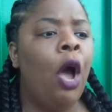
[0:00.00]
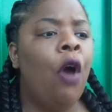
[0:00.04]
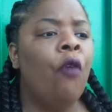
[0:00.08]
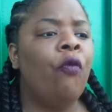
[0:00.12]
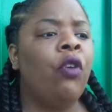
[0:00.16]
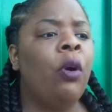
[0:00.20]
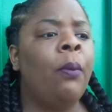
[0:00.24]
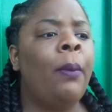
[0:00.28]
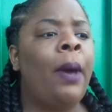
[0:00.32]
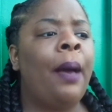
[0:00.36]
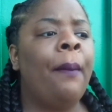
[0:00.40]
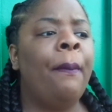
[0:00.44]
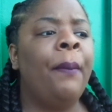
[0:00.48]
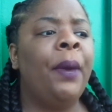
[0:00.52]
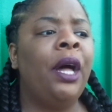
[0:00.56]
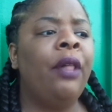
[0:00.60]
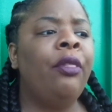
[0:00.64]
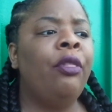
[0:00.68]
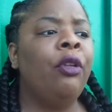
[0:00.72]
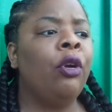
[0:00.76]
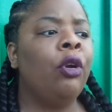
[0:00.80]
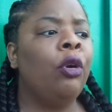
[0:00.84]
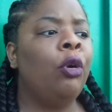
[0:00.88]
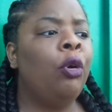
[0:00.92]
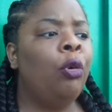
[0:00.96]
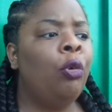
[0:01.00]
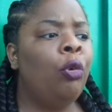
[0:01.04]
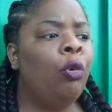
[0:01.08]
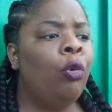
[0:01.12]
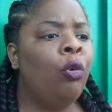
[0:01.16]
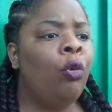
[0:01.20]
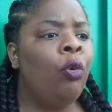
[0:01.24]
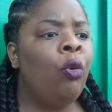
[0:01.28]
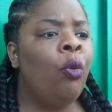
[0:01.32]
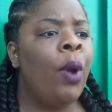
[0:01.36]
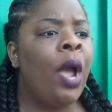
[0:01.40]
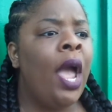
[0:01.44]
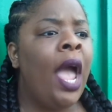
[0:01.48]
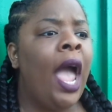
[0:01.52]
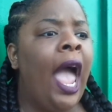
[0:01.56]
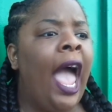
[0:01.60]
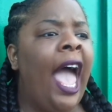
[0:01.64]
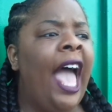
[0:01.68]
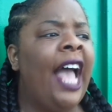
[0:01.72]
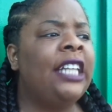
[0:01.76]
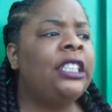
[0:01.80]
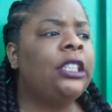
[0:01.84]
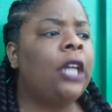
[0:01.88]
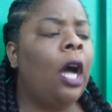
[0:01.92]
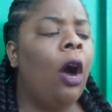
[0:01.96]
For my mother, who
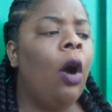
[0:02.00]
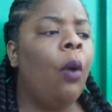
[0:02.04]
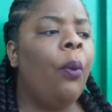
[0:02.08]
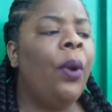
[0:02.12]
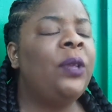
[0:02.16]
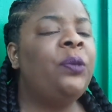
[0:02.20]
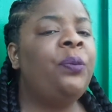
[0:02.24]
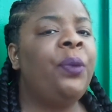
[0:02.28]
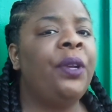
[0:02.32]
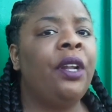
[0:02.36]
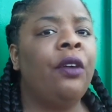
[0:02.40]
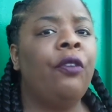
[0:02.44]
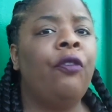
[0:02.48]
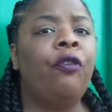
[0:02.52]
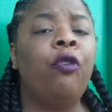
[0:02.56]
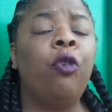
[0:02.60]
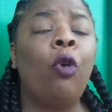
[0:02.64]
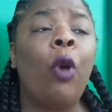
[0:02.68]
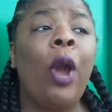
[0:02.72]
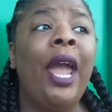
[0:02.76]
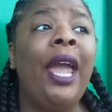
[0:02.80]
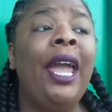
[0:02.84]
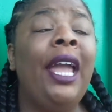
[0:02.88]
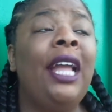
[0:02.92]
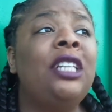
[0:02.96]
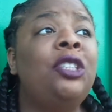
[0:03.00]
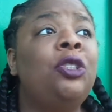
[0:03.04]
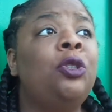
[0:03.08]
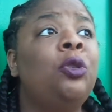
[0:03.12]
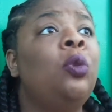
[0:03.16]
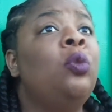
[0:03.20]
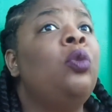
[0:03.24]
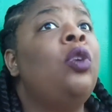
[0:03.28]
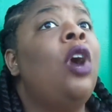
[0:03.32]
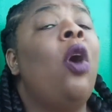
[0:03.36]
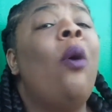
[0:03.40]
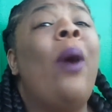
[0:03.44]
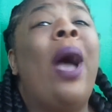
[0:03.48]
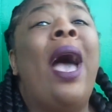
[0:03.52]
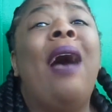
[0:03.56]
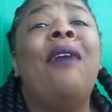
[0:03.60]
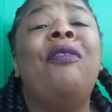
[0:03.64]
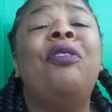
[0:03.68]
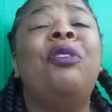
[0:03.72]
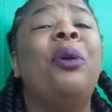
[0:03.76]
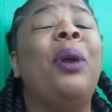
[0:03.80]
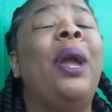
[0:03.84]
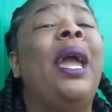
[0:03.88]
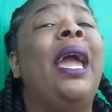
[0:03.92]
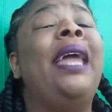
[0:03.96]
has always been afraid to go
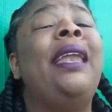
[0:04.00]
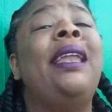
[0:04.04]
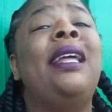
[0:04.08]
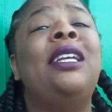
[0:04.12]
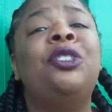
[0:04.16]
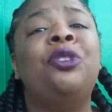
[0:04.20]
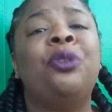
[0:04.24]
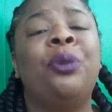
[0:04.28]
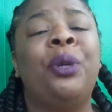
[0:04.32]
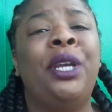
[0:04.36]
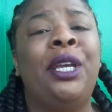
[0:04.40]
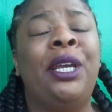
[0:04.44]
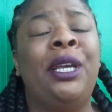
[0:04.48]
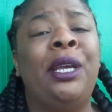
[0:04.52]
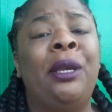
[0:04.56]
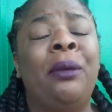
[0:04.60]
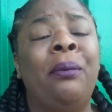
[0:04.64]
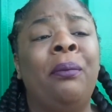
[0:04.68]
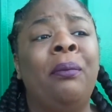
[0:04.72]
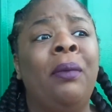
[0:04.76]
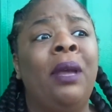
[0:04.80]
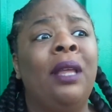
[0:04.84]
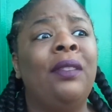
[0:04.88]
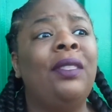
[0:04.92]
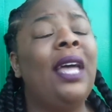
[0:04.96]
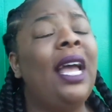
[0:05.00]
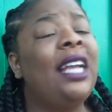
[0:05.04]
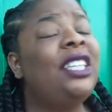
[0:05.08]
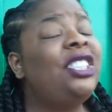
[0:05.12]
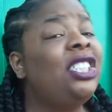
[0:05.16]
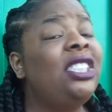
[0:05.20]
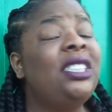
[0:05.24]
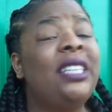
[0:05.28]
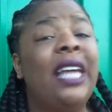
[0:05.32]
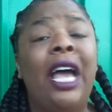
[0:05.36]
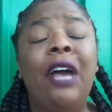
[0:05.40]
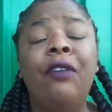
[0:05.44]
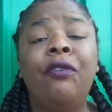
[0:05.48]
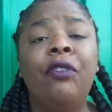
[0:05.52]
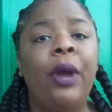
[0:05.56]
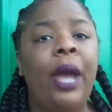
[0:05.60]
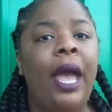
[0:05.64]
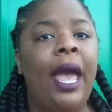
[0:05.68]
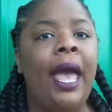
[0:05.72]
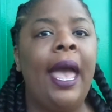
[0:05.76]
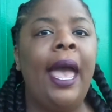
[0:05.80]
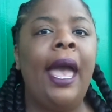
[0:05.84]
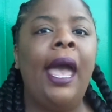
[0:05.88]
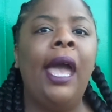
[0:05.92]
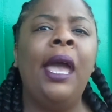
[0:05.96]
after any dream that she's ever
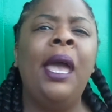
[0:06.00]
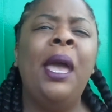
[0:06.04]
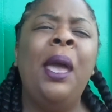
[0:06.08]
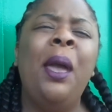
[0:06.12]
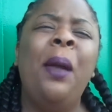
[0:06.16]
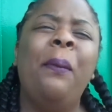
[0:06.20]
had,